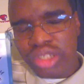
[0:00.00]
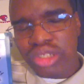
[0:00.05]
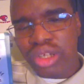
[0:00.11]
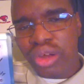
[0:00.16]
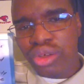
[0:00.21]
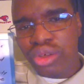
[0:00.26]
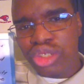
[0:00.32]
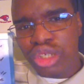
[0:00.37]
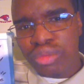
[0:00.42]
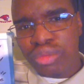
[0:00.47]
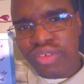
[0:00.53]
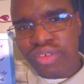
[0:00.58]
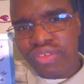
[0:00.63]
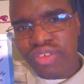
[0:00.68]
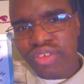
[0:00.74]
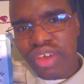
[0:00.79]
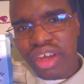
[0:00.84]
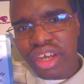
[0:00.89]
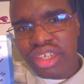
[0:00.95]
should also be
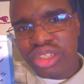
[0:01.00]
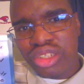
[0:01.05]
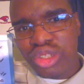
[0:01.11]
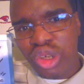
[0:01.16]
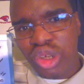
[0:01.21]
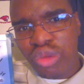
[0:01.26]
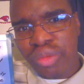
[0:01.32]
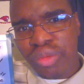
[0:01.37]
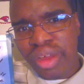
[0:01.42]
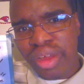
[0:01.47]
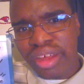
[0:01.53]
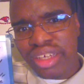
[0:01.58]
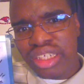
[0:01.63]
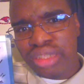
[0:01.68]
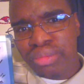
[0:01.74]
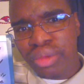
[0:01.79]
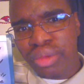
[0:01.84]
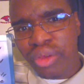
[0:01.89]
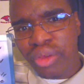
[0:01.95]
fun in a showroom buying
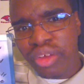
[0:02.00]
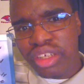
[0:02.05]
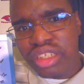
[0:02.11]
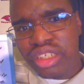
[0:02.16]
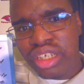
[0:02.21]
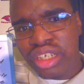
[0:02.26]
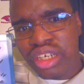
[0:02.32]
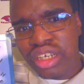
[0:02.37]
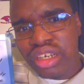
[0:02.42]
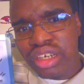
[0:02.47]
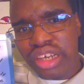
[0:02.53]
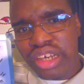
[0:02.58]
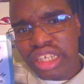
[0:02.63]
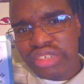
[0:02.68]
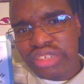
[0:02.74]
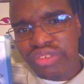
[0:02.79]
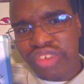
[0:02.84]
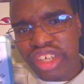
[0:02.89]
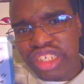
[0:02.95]
experience
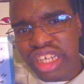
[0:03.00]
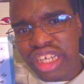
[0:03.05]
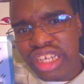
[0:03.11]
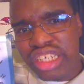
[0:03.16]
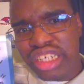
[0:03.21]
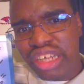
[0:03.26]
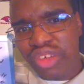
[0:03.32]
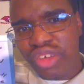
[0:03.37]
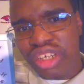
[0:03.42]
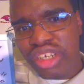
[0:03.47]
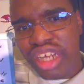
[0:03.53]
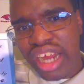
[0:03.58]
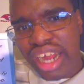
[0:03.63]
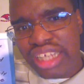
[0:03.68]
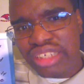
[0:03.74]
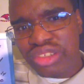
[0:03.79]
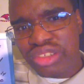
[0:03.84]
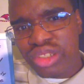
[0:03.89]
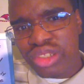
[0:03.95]
is visiting different
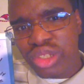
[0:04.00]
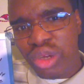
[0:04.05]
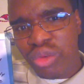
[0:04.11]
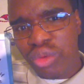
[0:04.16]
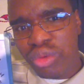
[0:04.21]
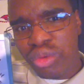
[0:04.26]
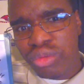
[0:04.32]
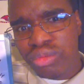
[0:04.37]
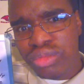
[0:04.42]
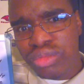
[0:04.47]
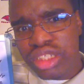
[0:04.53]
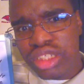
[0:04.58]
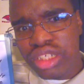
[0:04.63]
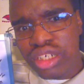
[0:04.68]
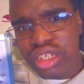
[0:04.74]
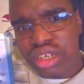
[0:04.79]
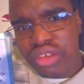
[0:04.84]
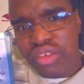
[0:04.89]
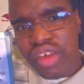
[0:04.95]
kinds of showrooms.
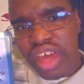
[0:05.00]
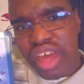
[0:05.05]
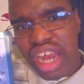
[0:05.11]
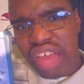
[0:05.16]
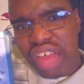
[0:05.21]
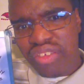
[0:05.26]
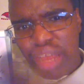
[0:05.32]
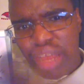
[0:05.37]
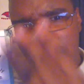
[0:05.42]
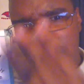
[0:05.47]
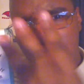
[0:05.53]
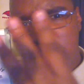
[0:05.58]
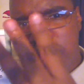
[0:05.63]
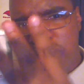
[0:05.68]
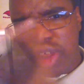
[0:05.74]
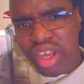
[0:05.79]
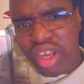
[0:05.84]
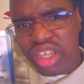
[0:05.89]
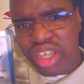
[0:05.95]
And I've named
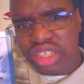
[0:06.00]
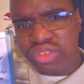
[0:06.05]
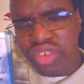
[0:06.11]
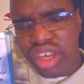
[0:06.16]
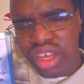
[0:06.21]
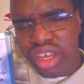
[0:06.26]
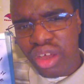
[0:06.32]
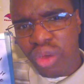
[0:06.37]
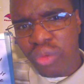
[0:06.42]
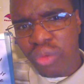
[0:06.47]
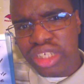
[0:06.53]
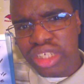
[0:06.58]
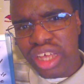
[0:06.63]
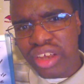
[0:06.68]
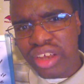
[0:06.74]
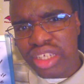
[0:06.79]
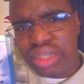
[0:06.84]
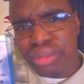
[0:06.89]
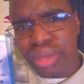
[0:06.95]
3 in this video, which
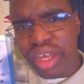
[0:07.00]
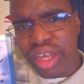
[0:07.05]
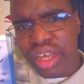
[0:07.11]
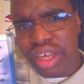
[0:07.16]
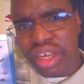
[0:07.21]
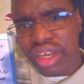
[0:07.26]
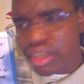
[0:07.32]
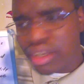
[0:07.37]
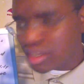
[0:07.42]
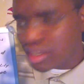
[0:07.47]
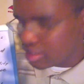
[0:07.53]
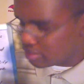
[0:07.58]
I'll explain.